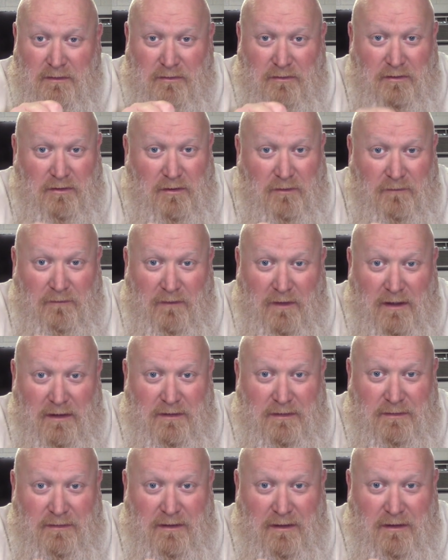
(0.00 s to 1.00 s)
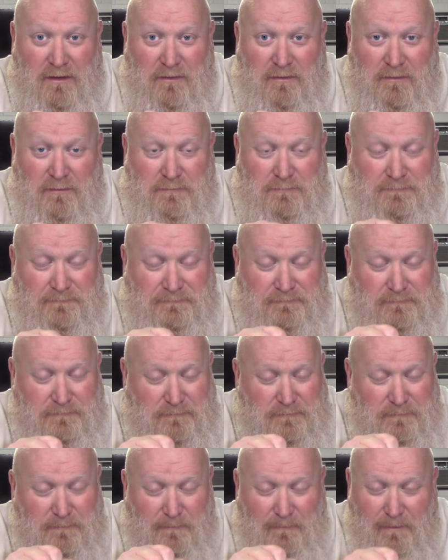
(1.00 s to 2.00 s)
You go find it there.
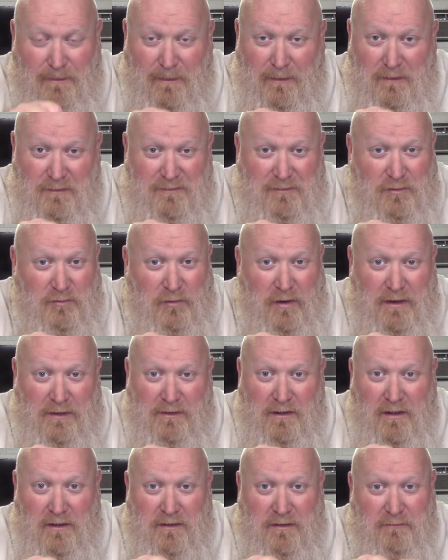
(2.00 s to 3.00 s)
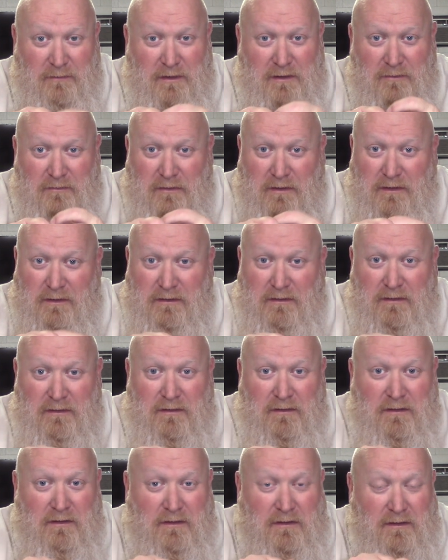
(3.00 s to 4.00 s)
It's a great documentary.
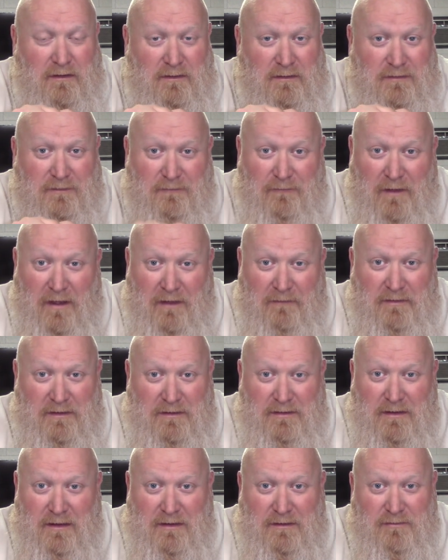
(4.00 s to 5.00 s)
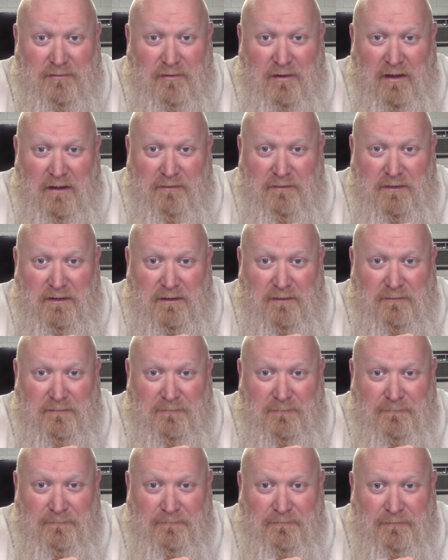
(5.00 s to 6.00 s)
Surviving Sex Trafficking.
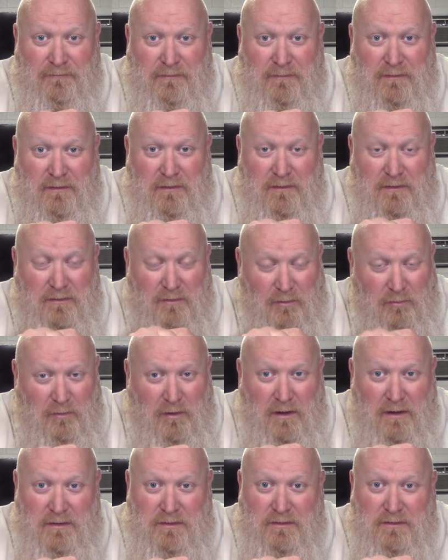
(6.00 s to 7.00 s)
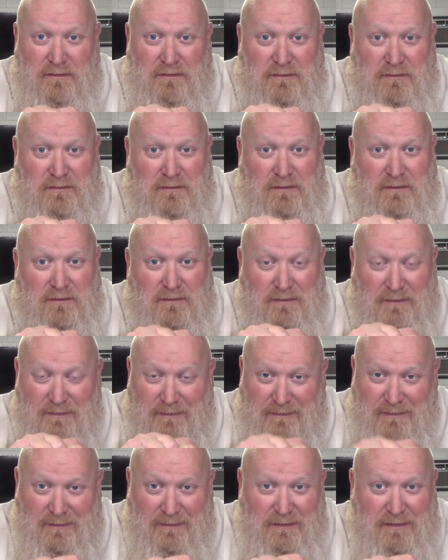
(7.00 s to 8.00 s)
Go watch it.
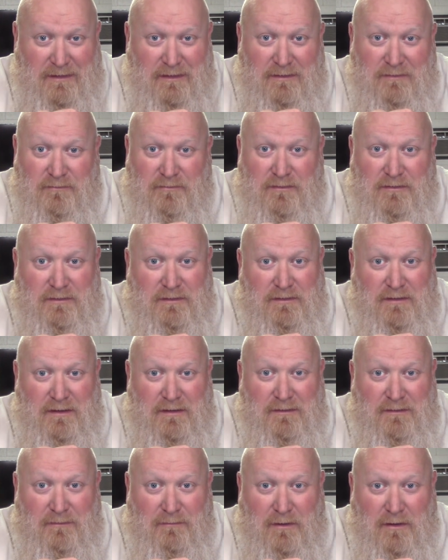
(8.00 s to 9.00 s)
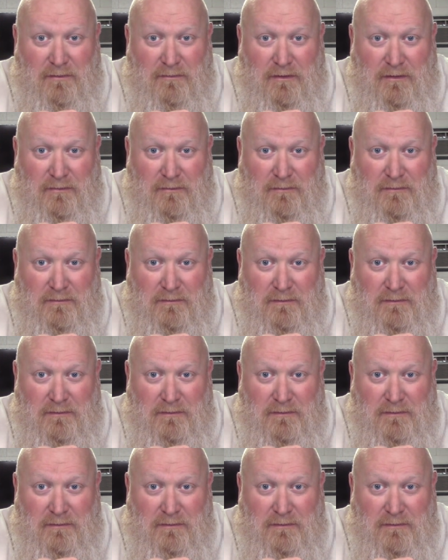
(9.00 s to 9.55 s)
Listen to Kendra's testimonial.